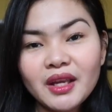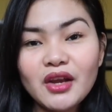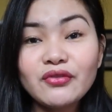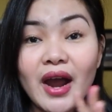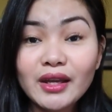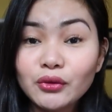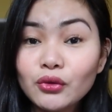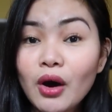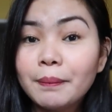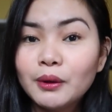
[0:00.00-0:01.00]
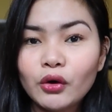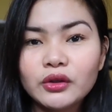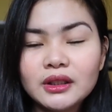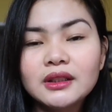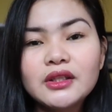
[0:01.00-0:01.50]
if I do
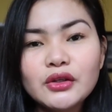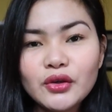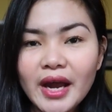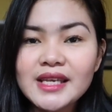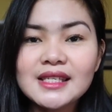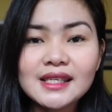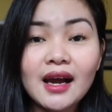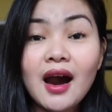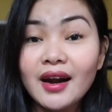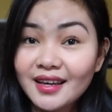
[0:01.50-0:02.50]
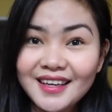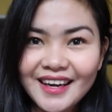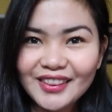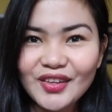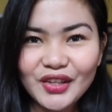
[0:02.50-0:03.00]
upload, you guys are gonna
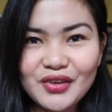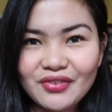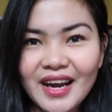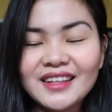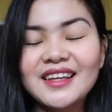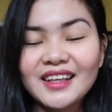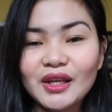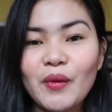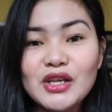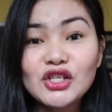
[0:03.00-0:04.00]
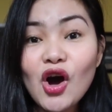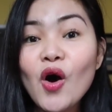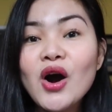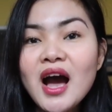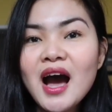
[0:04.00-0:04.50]
get notified right away.
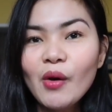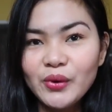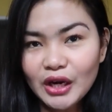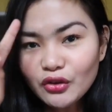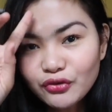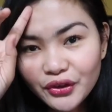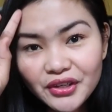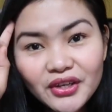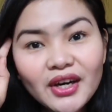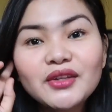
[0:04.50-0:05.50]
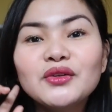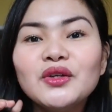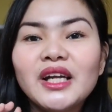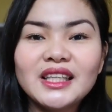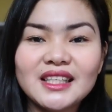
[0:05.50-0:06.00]
So without further ado,
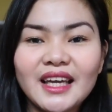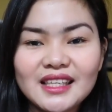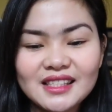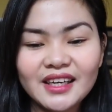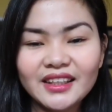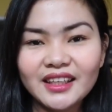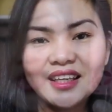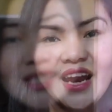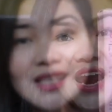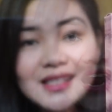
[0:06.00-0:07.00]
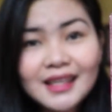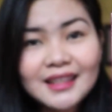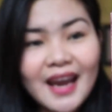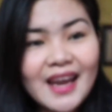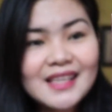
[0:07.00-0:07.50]
let's get started. This is it,
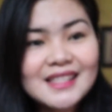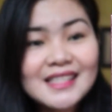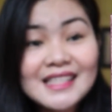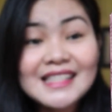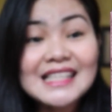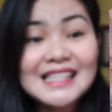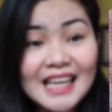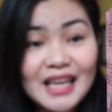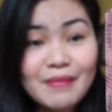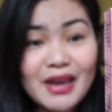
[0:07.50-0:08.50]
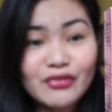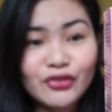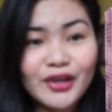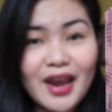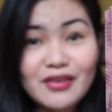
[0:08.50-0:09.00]
guys. This is the Skinmate
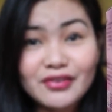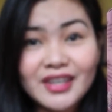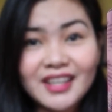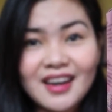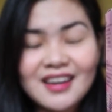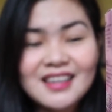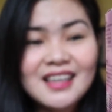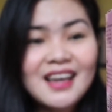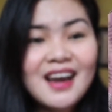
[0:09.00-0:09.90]
Forever Young